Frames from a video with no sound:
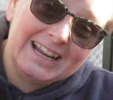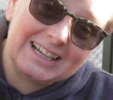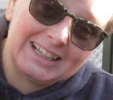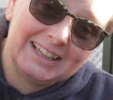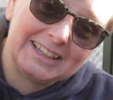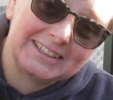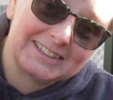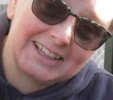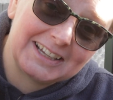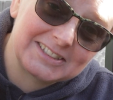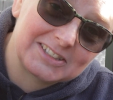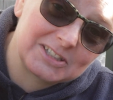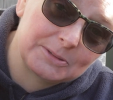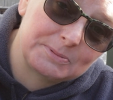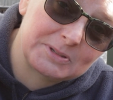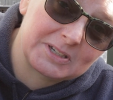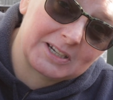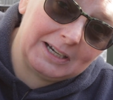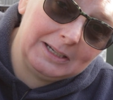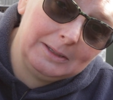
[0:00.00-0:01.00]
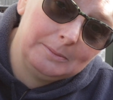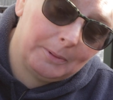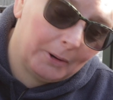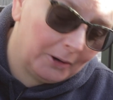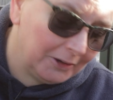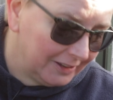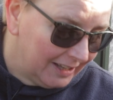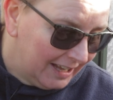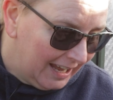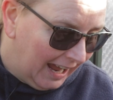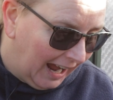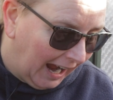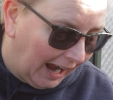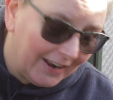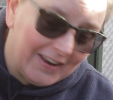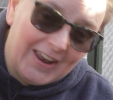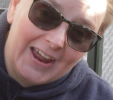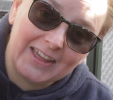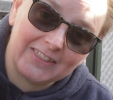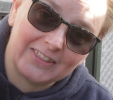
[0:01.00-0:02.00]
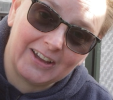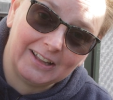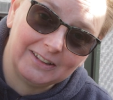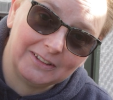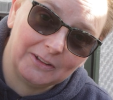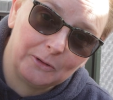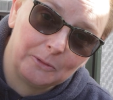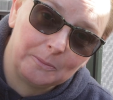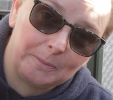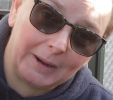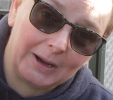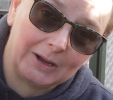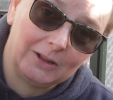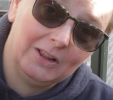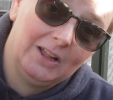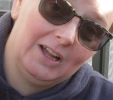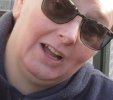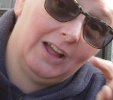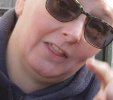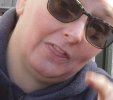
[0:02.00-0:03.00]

click that subscribe button and hit that little bell.